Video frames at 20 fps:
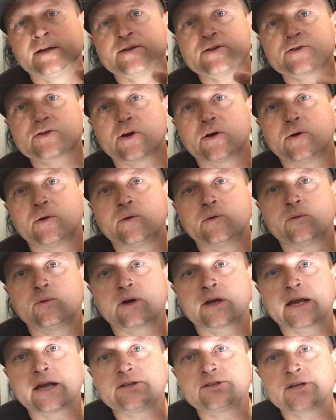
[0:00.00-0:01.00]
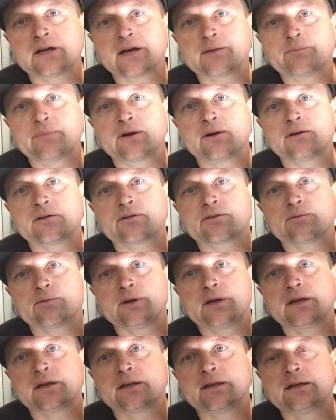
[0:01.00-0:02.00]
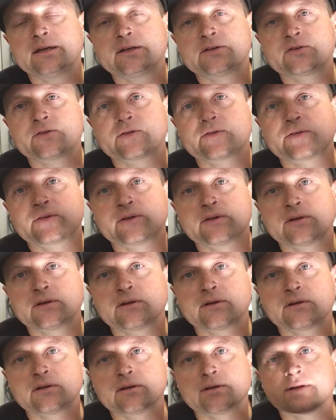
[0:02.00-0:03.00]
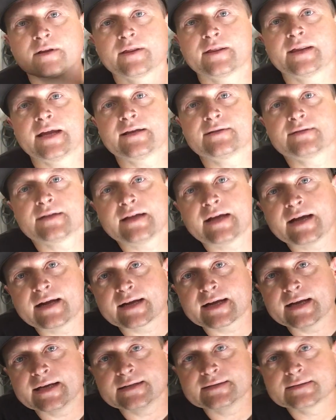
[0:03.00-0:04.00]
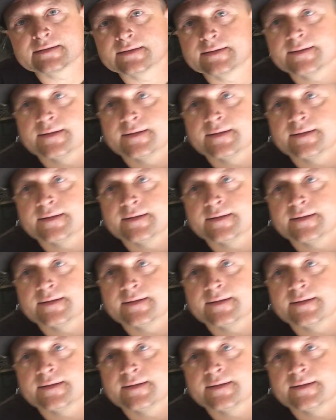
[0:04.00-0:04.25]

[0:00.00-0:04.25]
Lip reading: So we'll catch you on part 3 of this. Thanks a lot, guys.